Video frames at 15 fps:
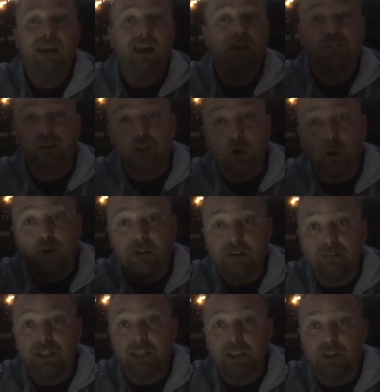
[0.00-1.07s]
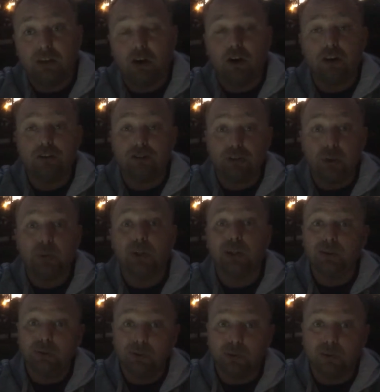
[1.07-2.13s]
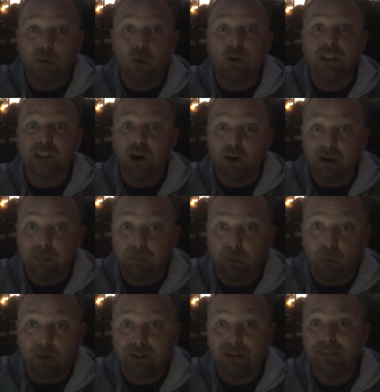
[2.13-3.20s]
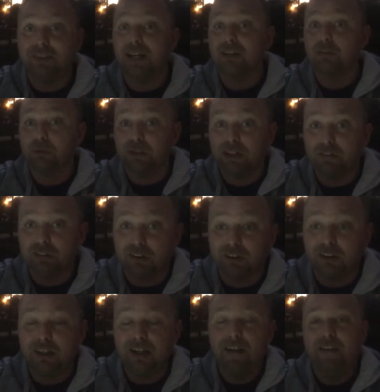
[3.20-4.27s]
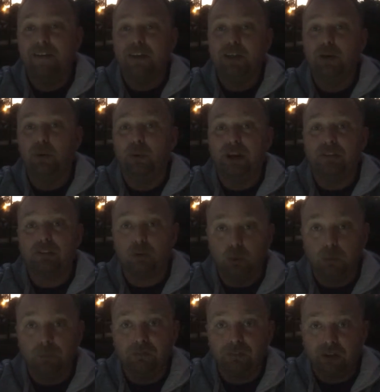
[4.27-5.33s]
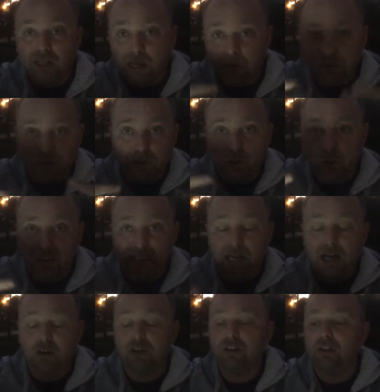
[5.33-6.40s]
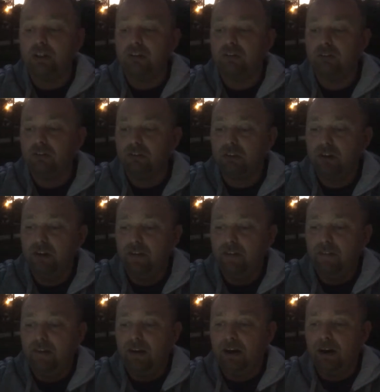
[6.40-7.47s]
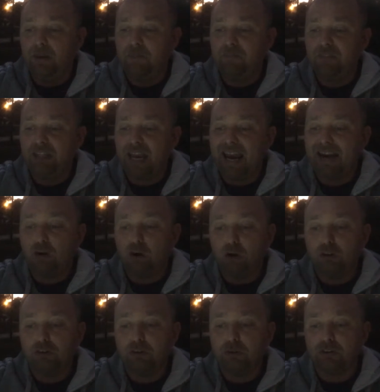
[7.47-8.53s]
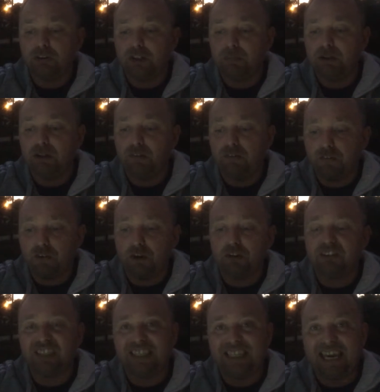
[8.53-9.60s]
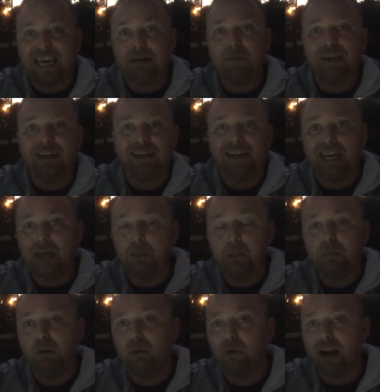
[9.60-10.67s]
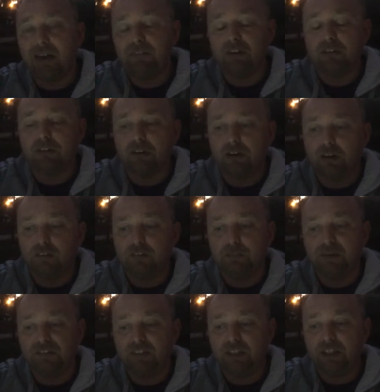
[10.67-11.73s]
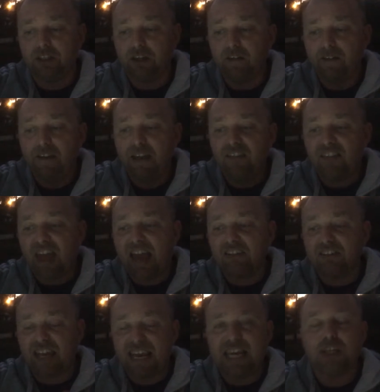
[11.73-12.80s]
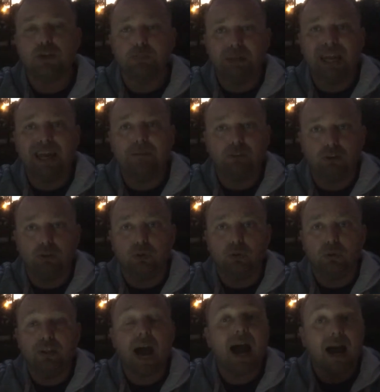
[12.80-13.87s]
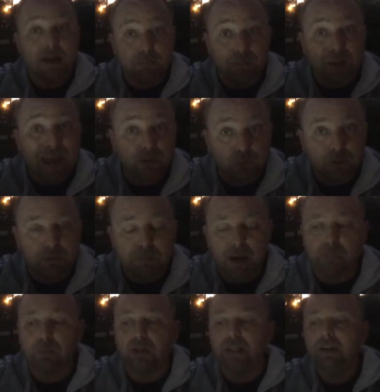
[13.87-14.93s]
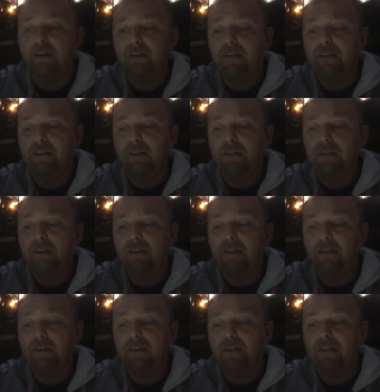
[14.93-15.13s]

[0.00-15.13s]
If you know your NVIDIA cards, you know that CUDA cores are important. That's what gives it their, its oomph, allowing to do all the calculations. And also, it's going to be the first gaming-capable graphics card from NVIDIA that has HBM2, the high bandwidth memory,